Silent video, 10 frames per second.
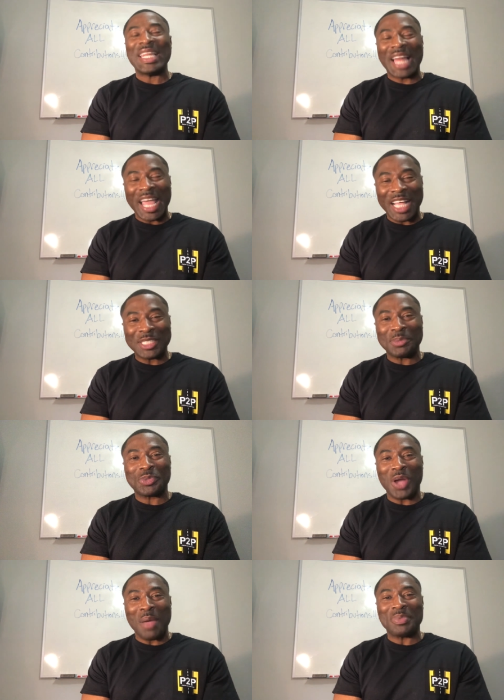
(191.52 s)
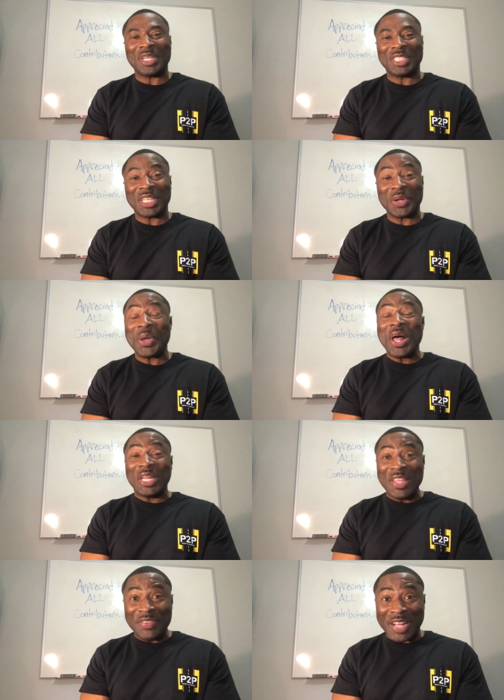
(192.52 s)
Like and subscribe to the channel.
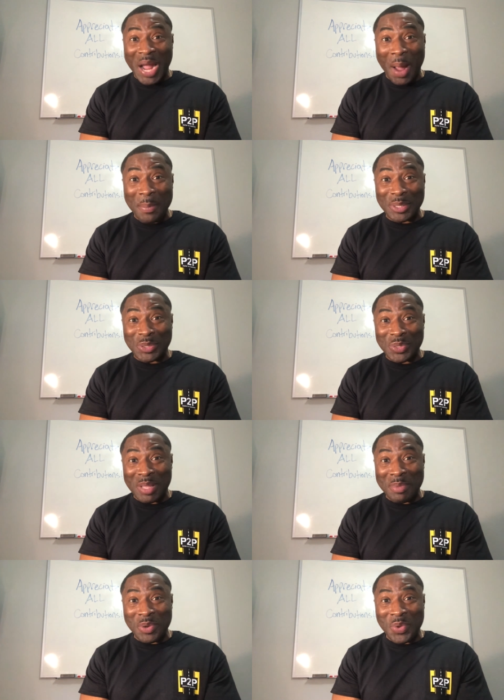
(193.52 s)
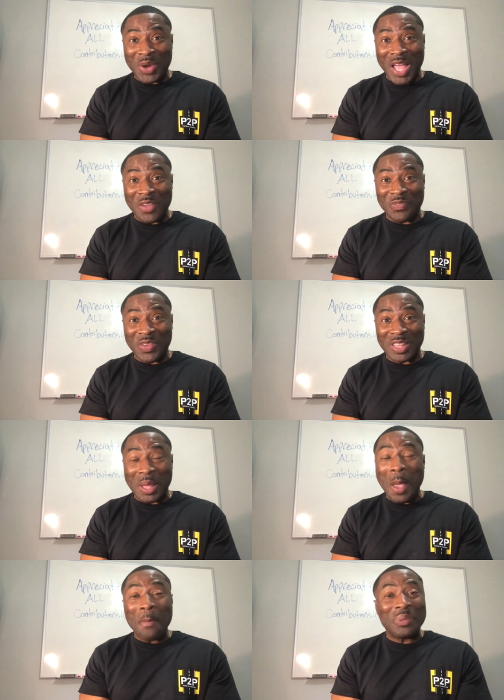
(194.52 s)
Leave a comment or two. Let me know how you're feeling.
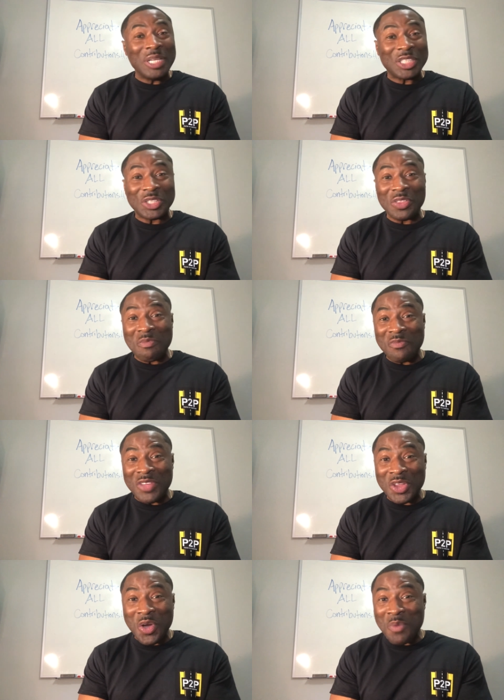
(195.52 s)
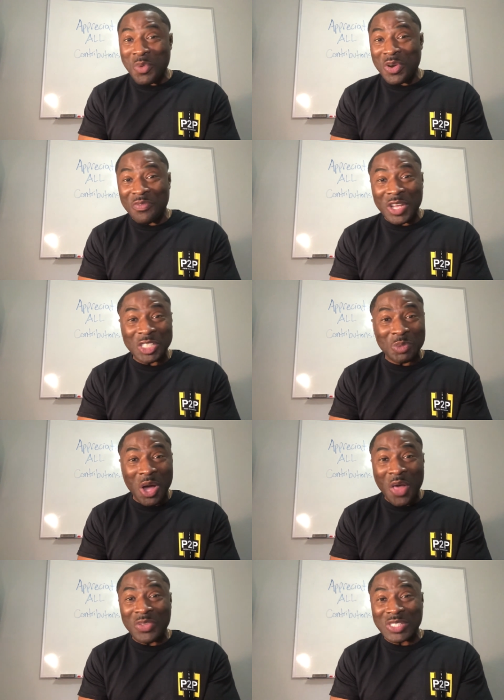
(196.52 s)
Please share the video and motivation with
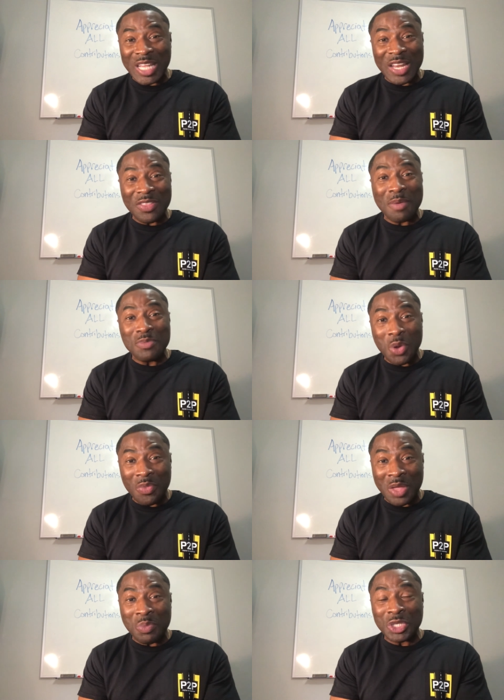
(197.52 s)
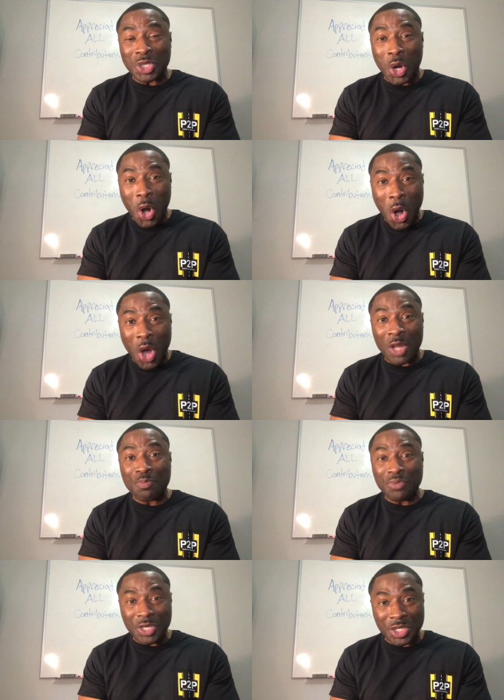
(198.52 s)
others, letting them know that we shall all
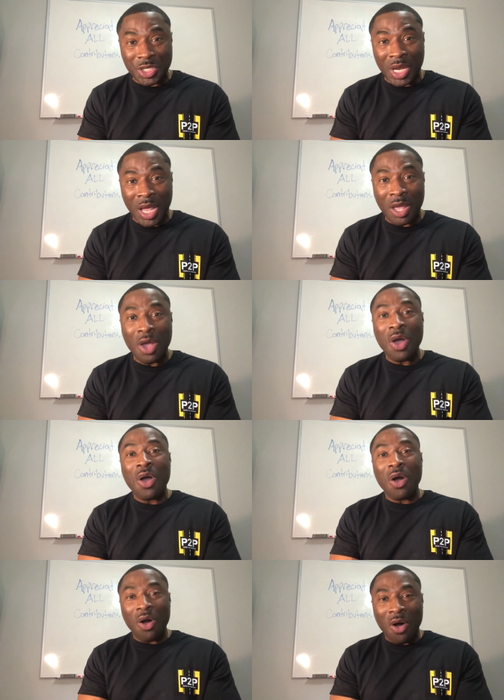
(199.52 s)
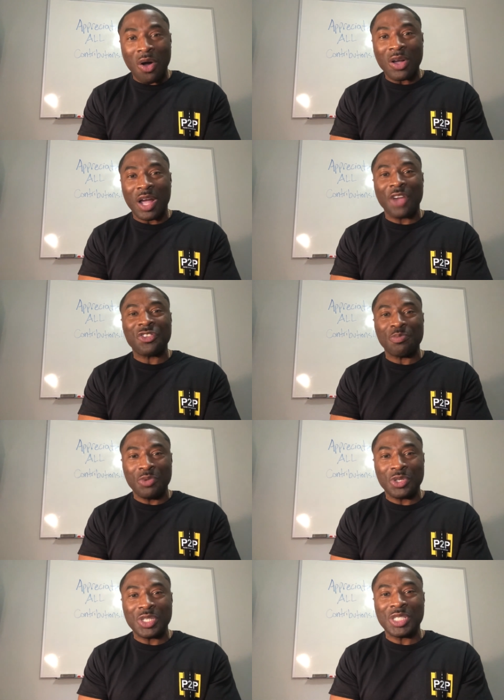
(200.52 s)
appreciate all
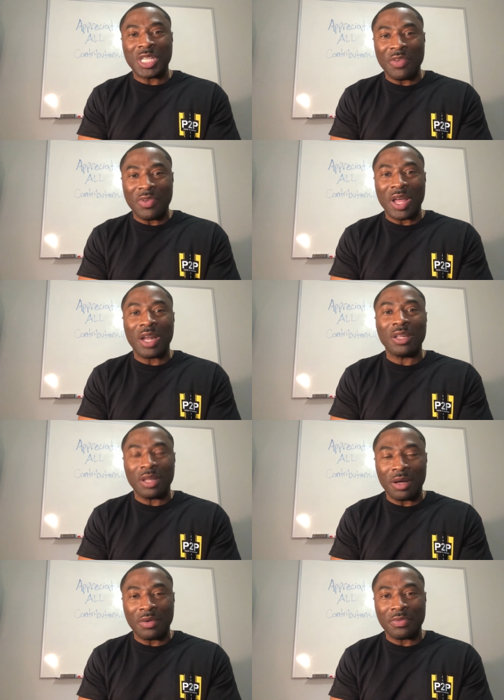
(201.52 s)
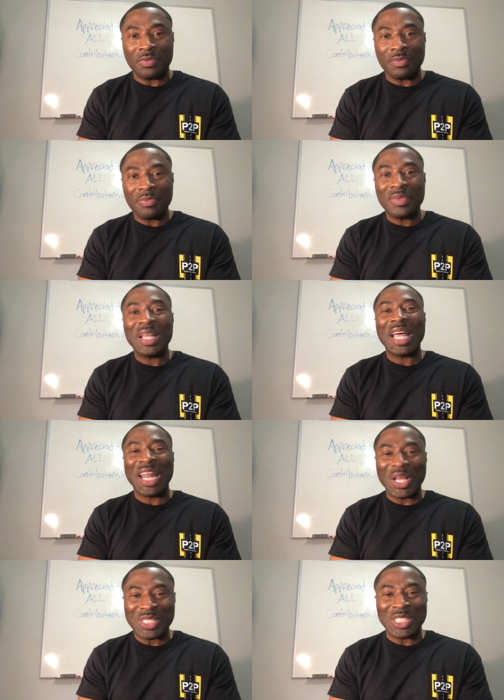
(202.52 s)
contributions given out of love. And
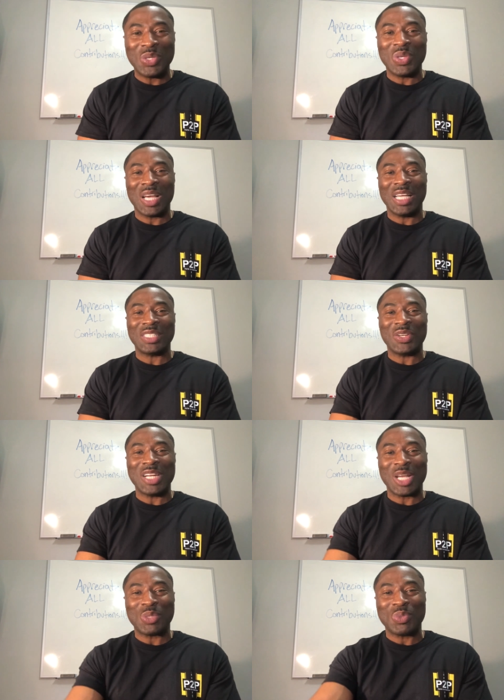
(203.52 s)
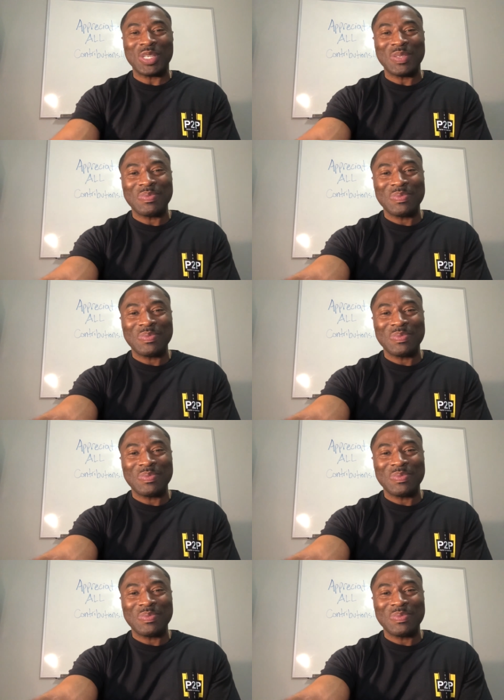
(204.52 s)
I'll see you guys on the next one.